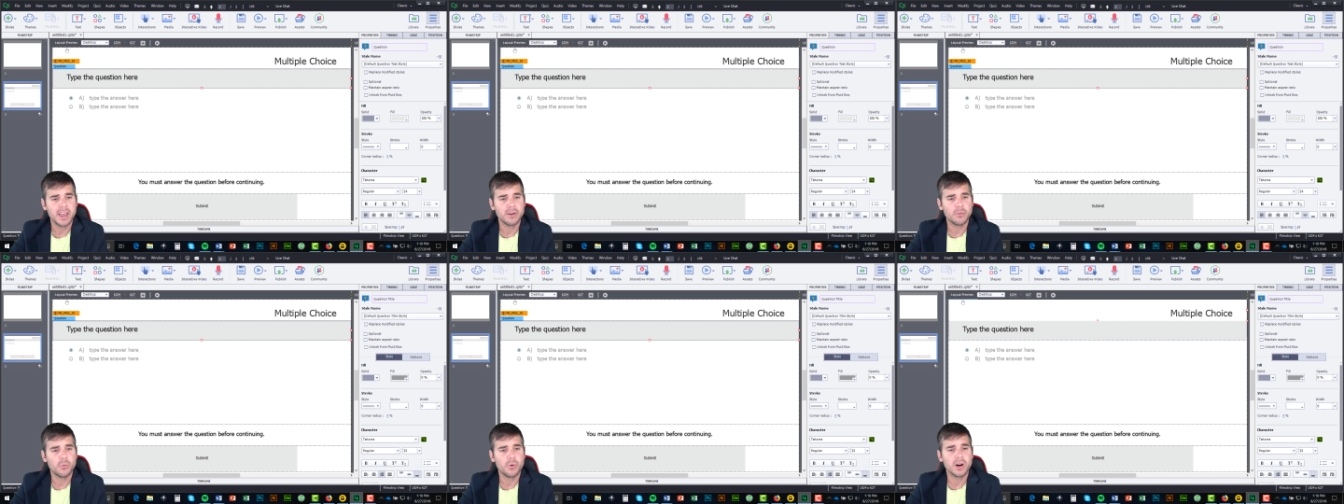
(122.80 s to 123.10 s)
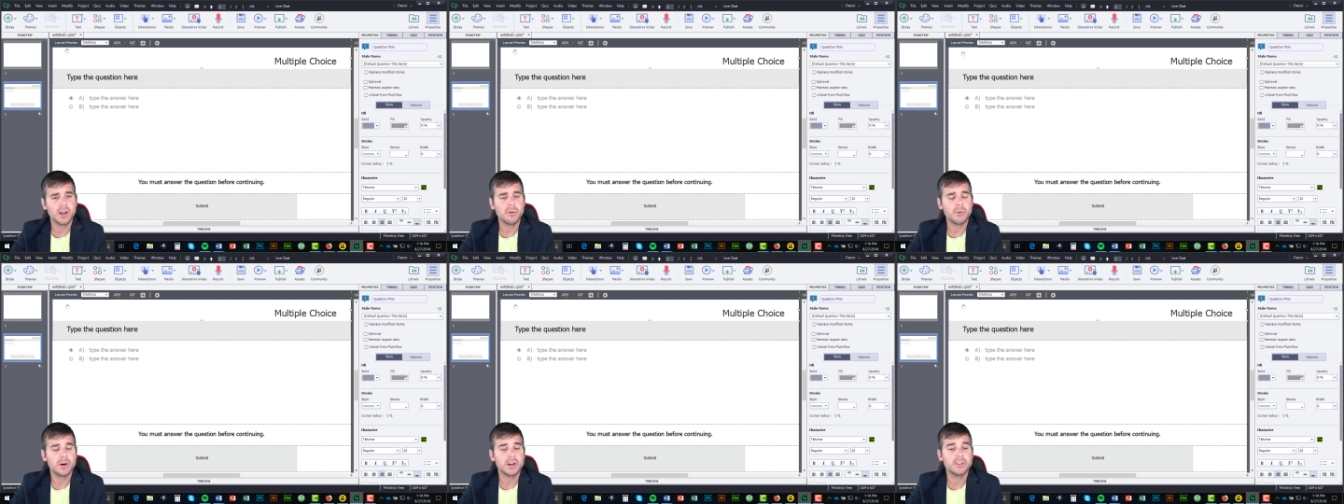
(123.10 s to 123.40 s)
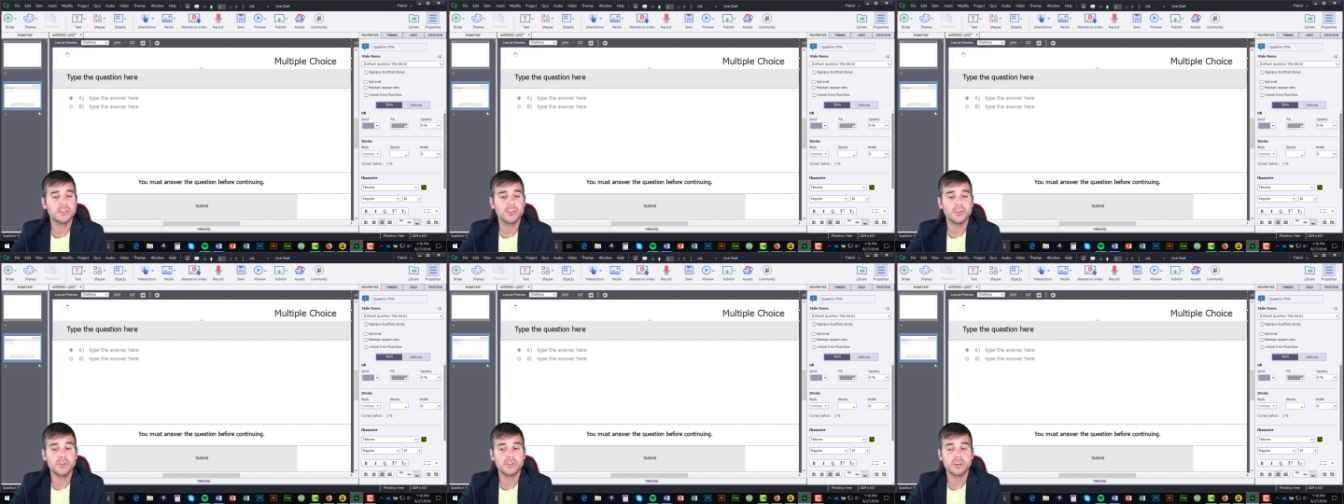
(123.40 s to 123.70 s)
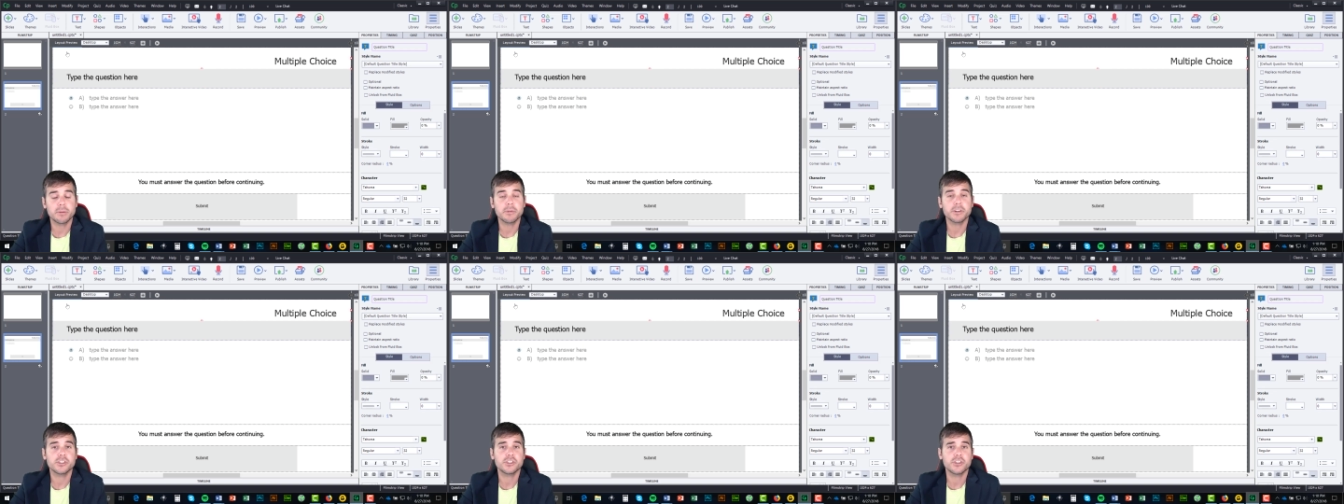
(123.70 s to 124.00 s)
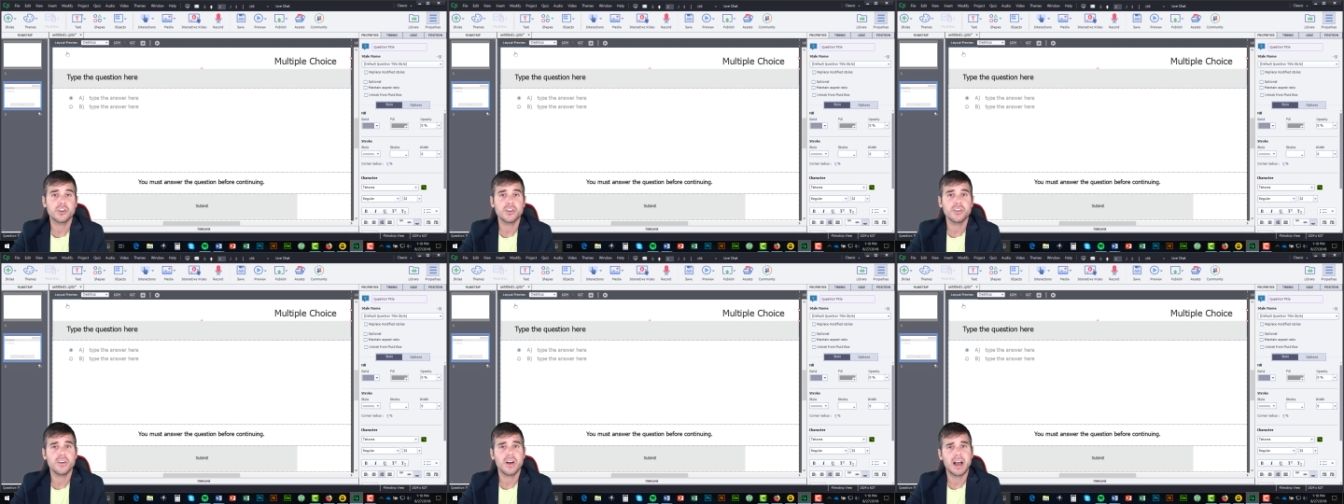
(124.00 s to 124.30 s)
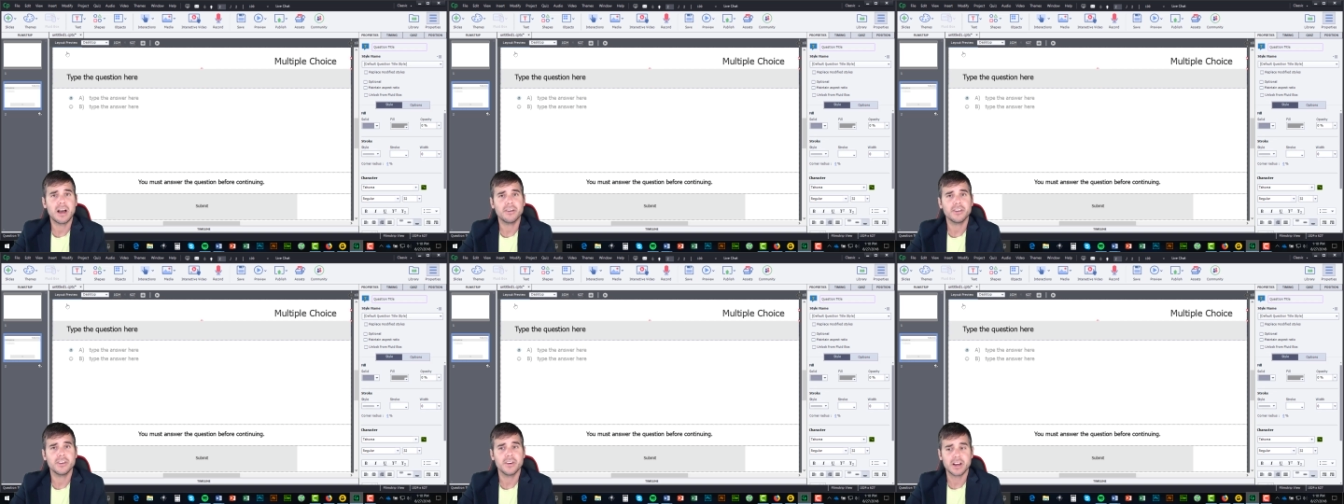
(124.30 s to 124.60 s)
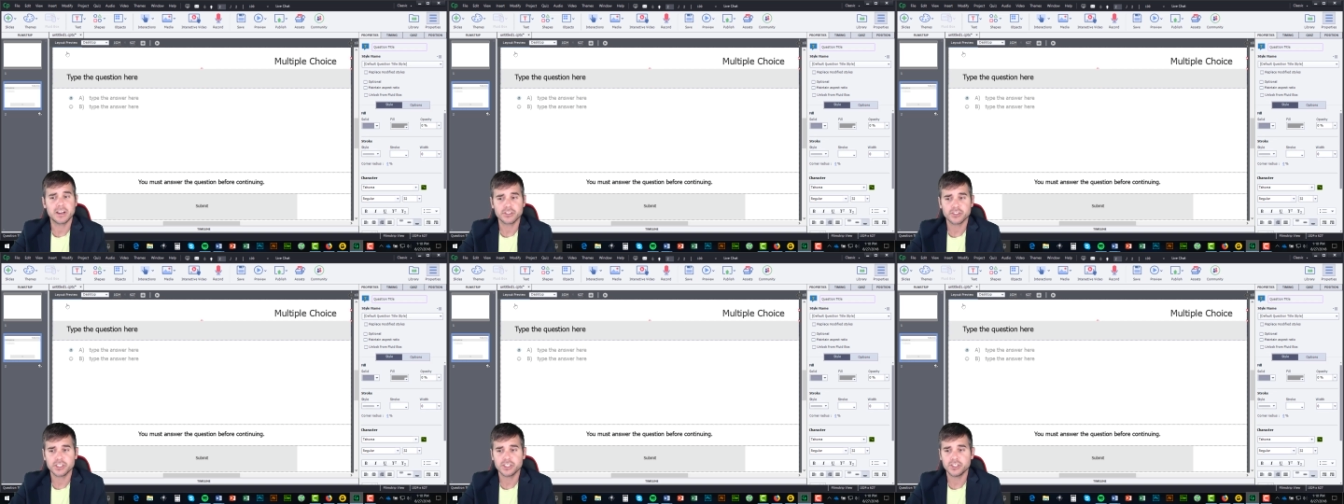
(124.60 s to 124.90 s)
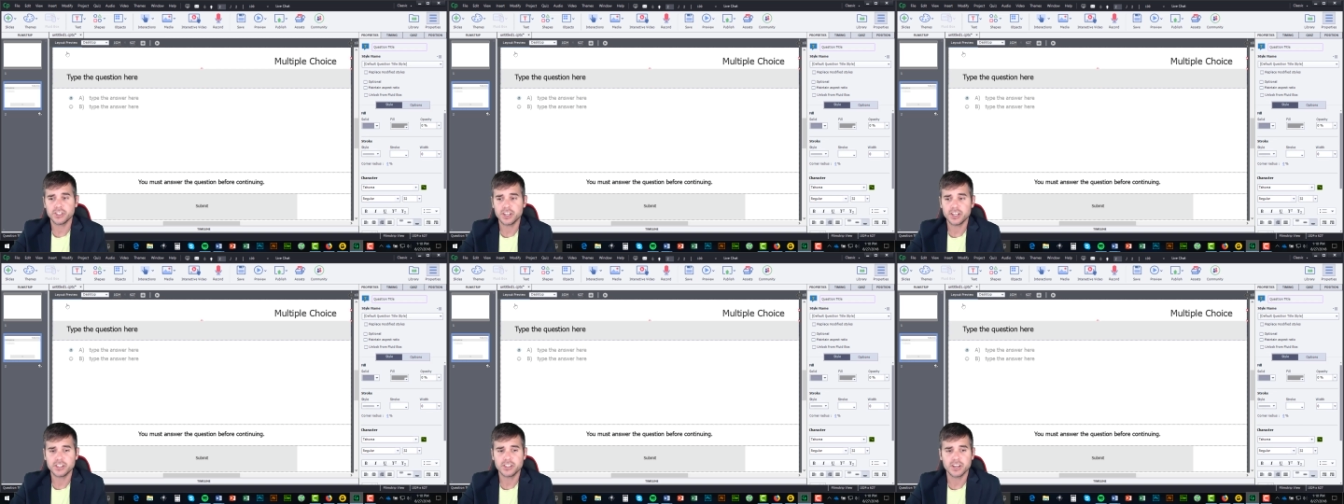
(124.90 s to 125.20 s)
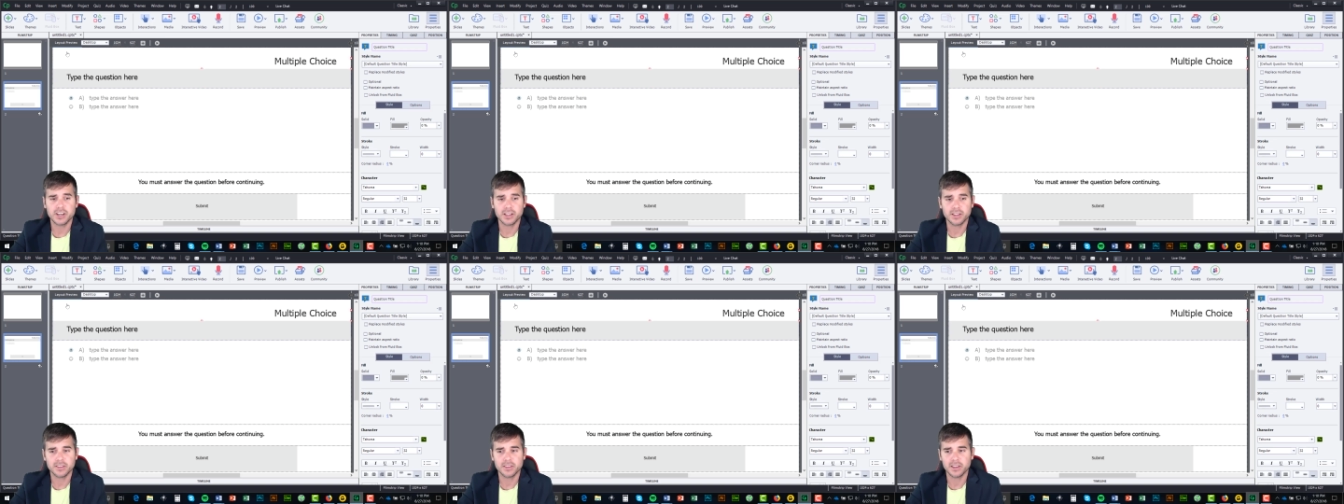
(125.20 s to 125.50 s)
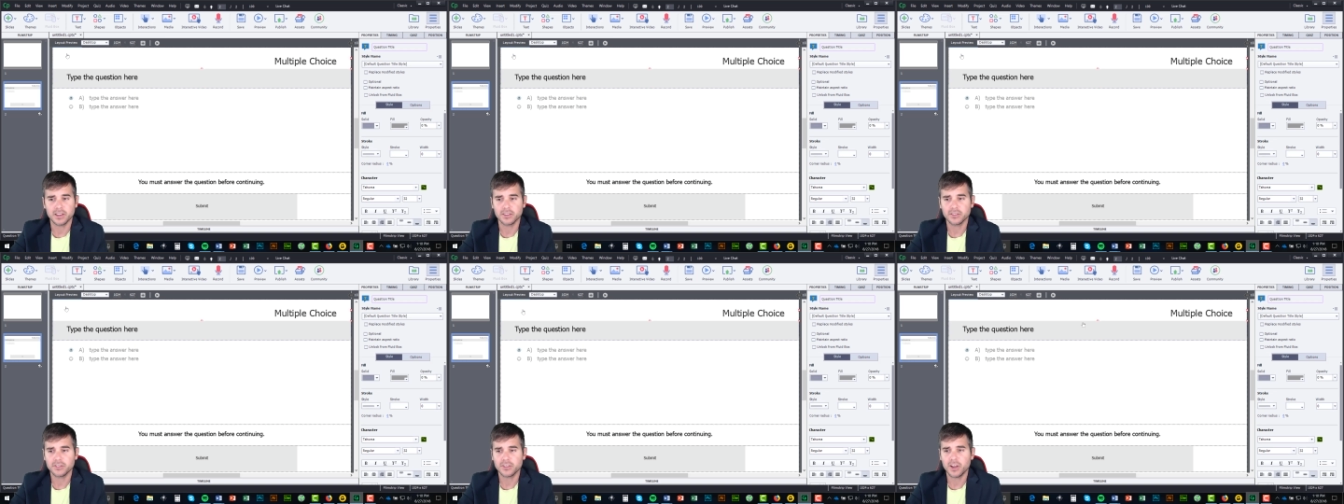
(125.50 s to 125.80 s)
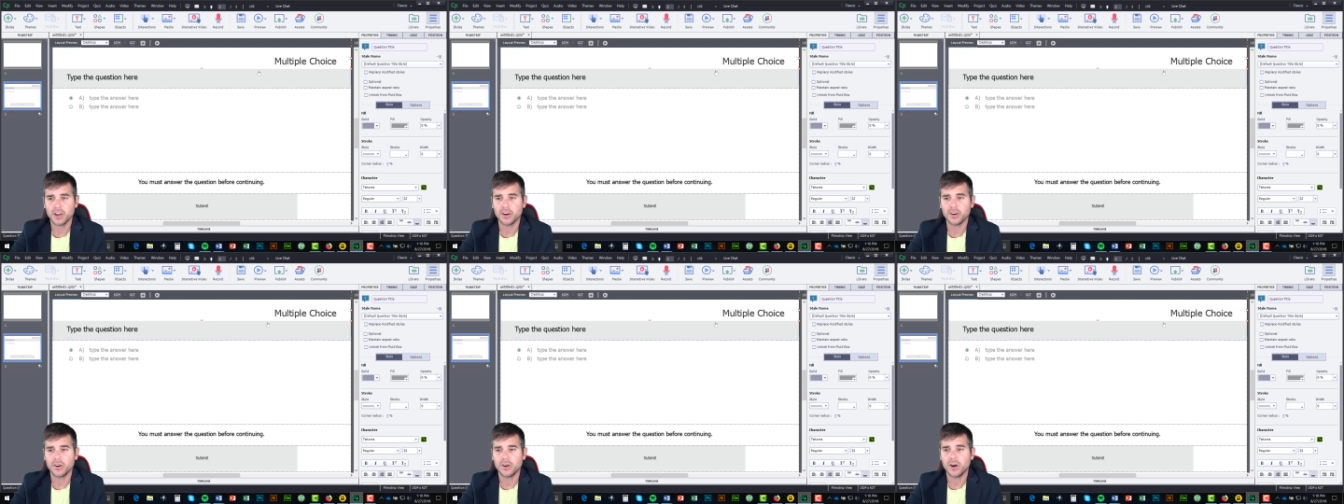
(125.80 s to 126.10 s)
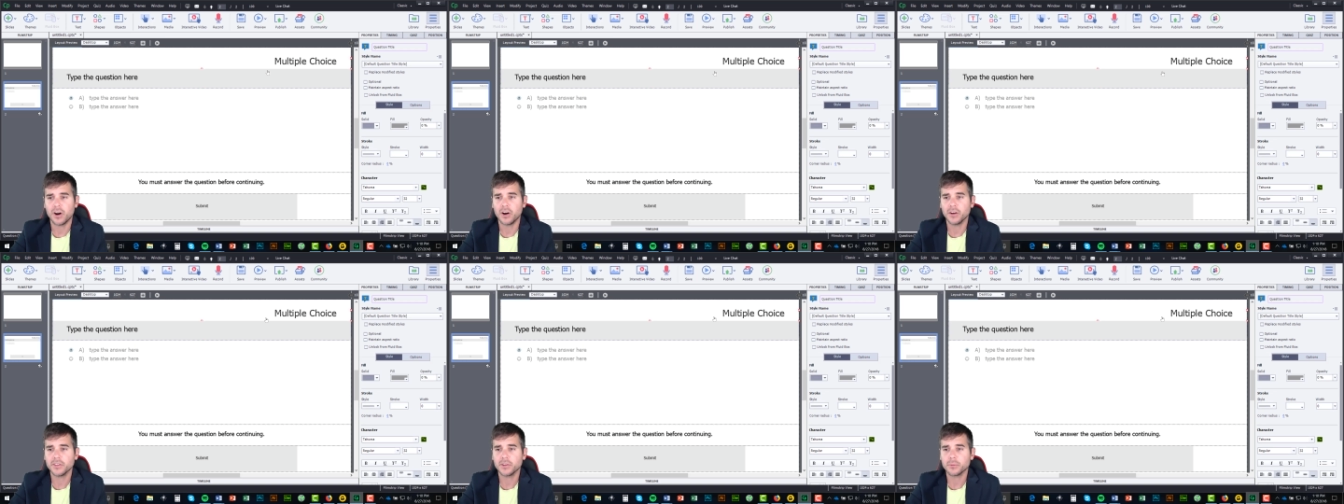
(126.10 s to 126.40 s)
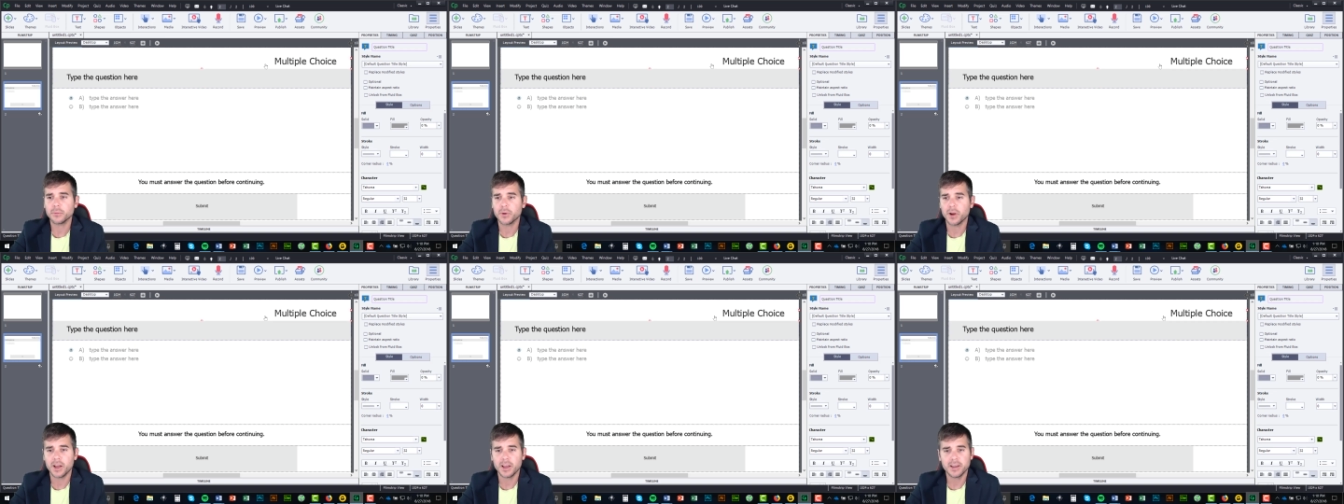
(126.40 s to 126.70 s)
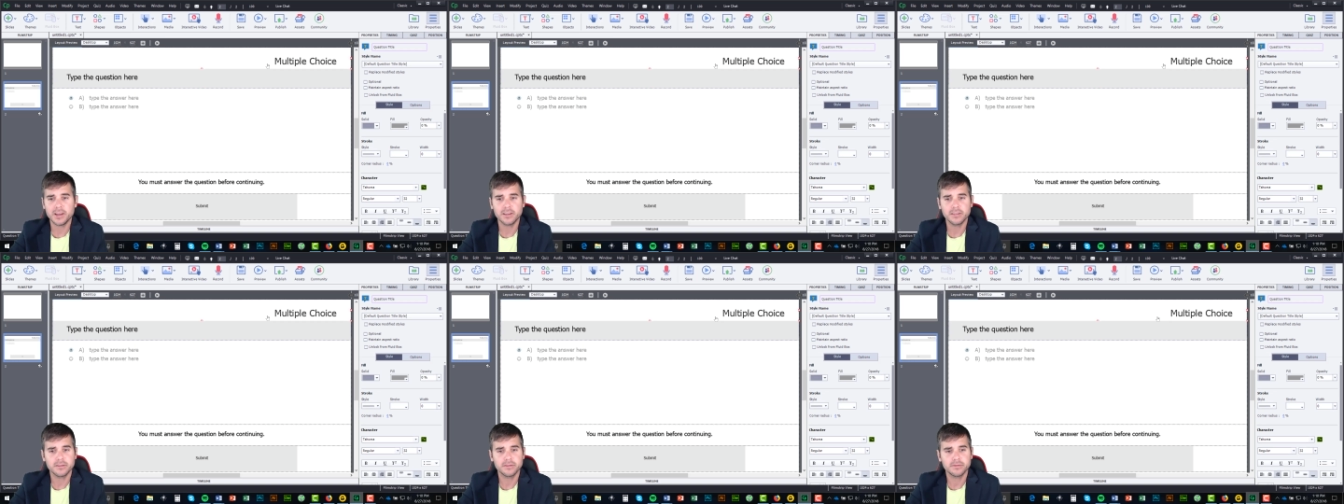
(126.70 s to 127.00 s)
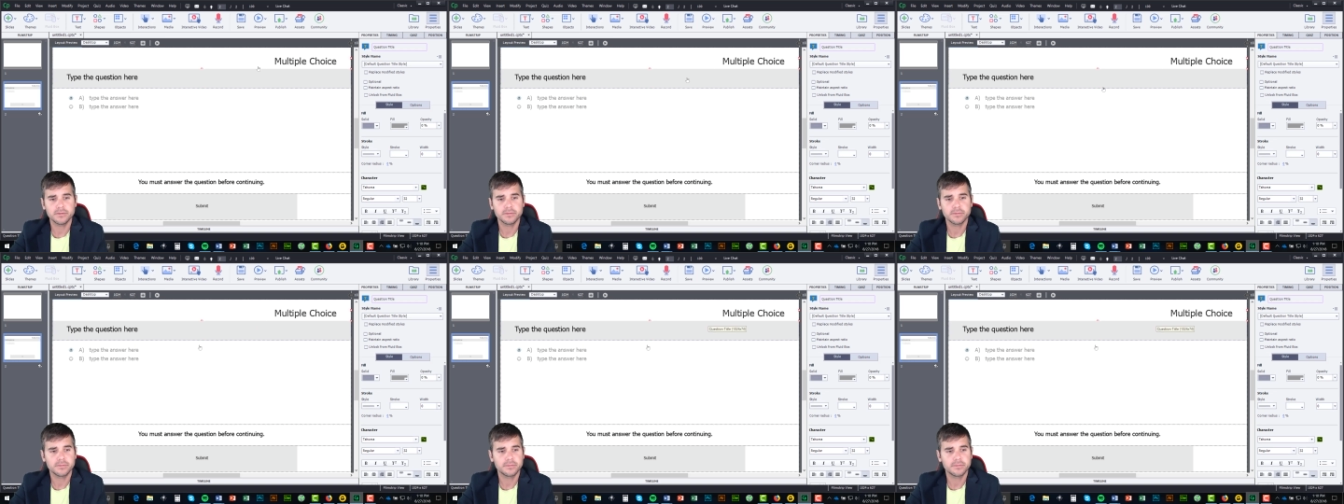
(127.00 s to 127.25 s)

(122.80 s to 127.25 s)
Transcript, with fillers: And what I wanna do is I'm gonna show you how you actually change anything. So on the right,